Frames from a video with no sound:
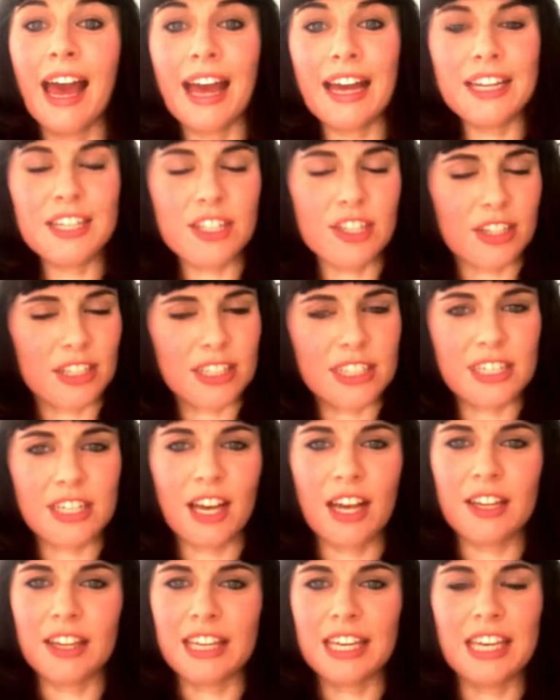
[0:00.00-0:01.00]
and you can
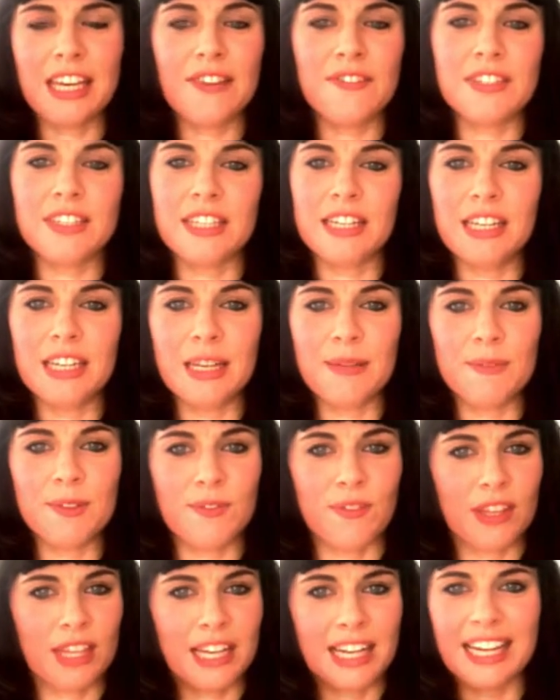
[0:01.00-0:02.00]
start thinking of synonyms
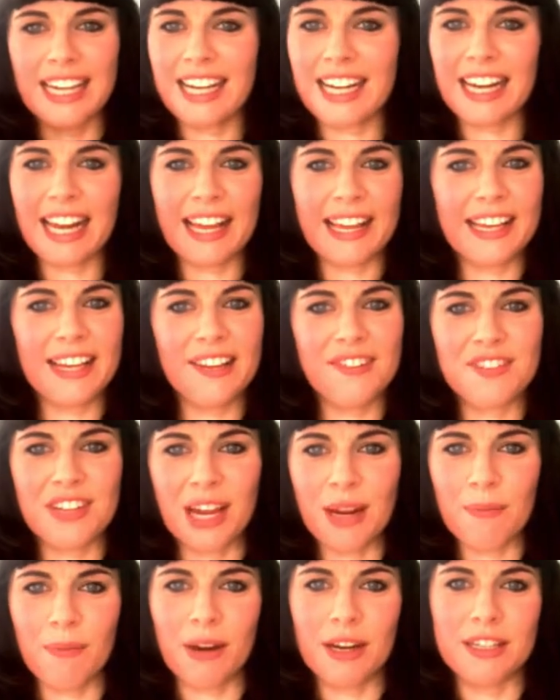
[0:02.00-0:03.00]
for the click-clacking of
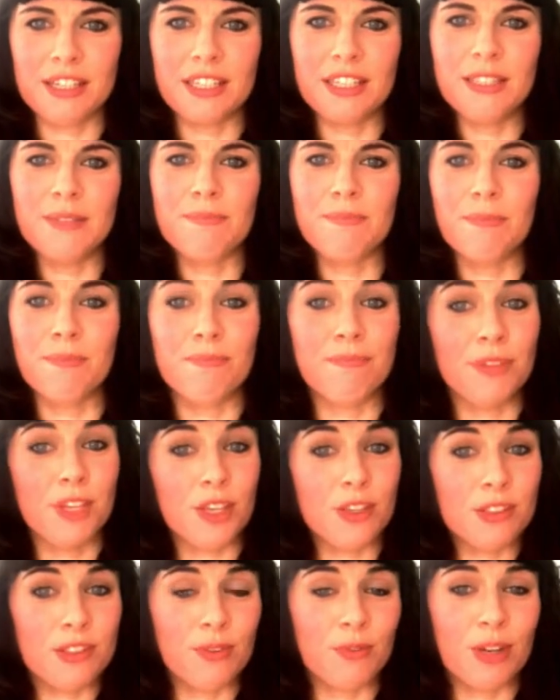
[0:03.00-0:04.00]
typewriters, the
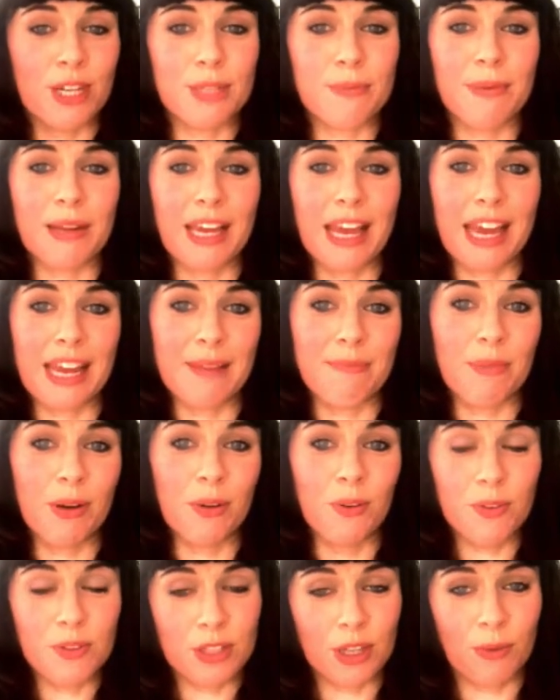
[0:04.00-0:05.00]
use of which became
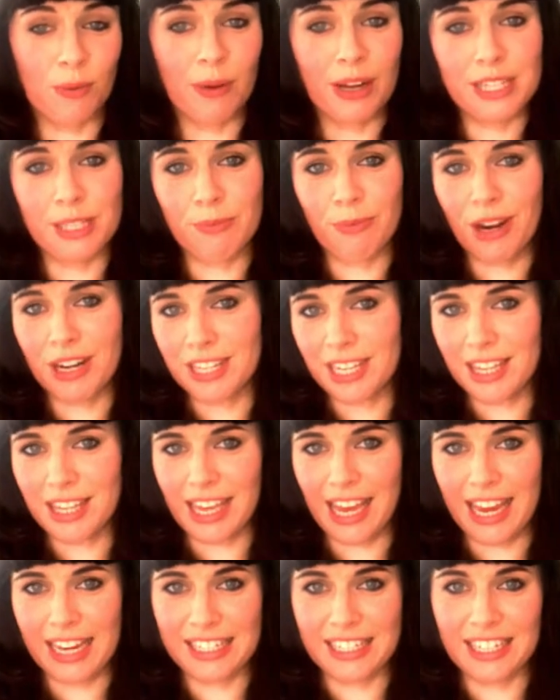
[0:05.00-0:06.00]
also widespread in
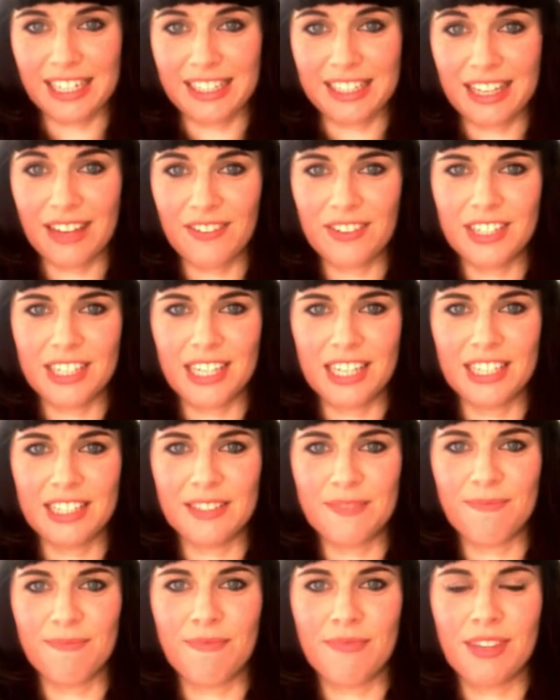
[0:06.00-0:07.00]
the
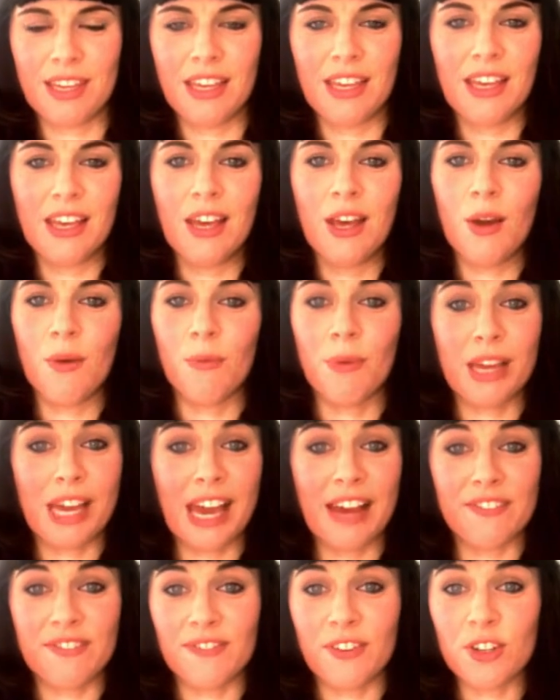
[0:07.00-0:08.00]
1870s. We
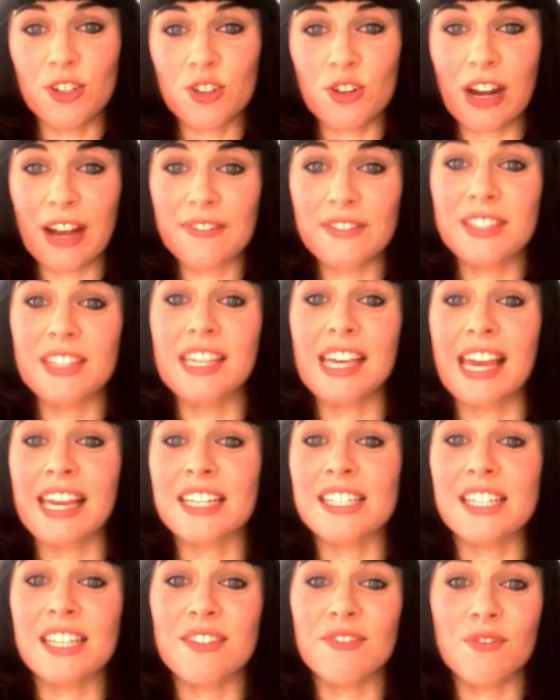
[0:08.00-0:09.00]
have photographs in
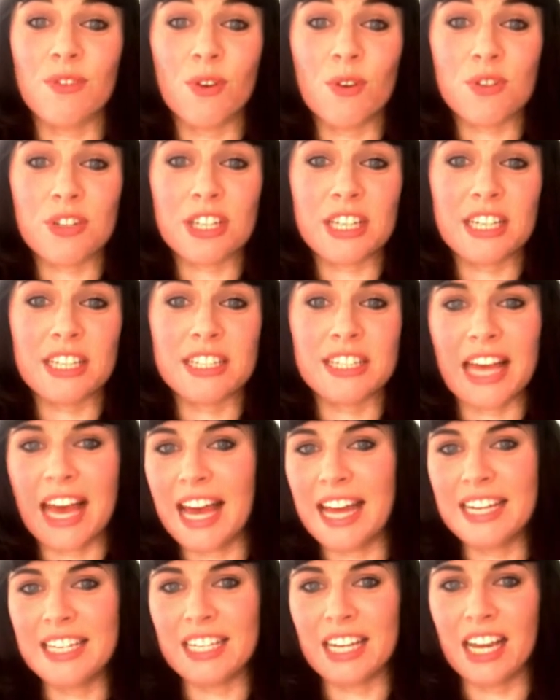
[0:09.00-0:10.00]
the 1840s
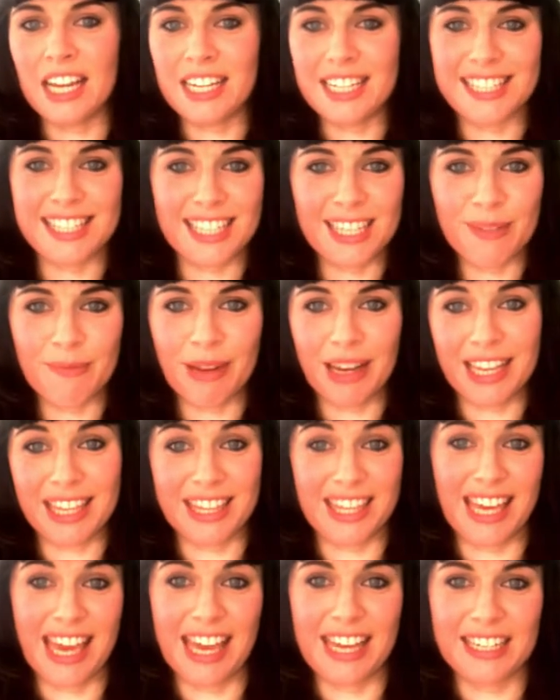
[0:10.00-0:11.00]
and early cinema
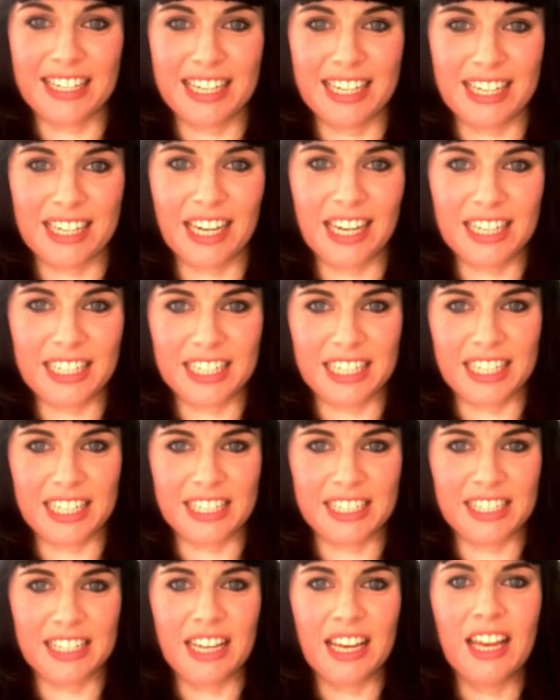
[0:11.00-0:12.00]
in the
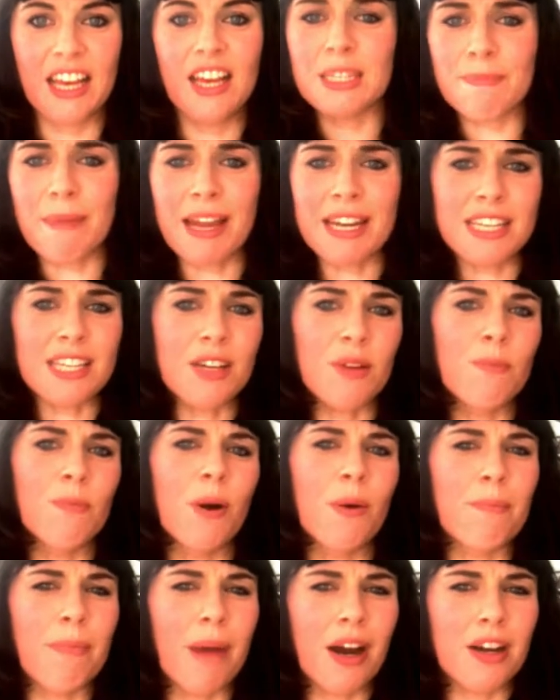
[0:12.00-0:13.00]
1890s. Depending on
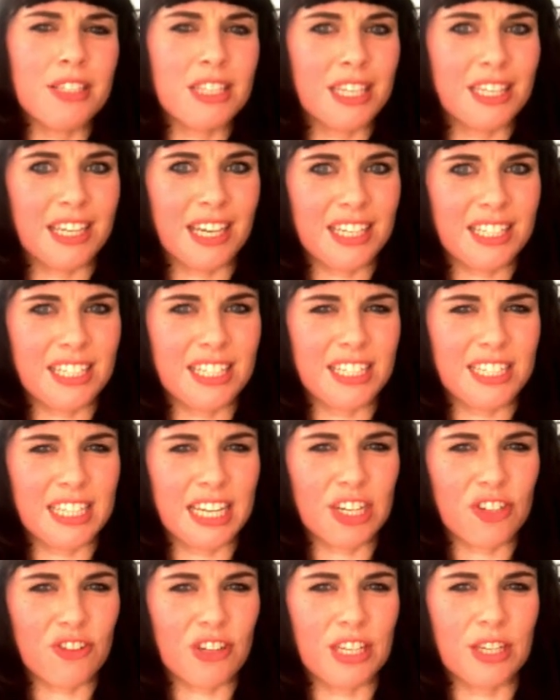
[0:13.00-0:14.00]
what part of the 19th
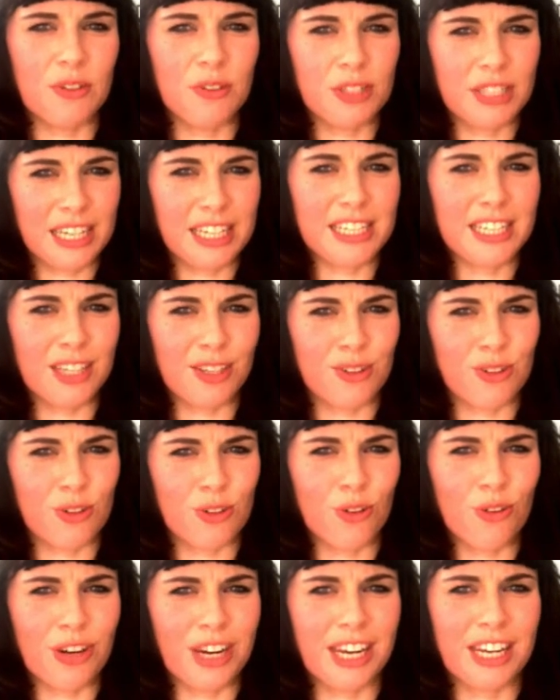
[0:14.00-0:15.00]
century you're setting your
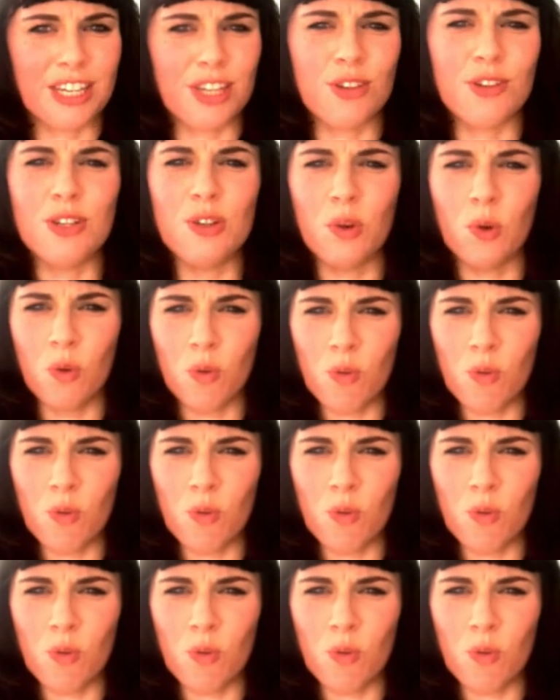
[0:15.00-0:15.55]
story in, you can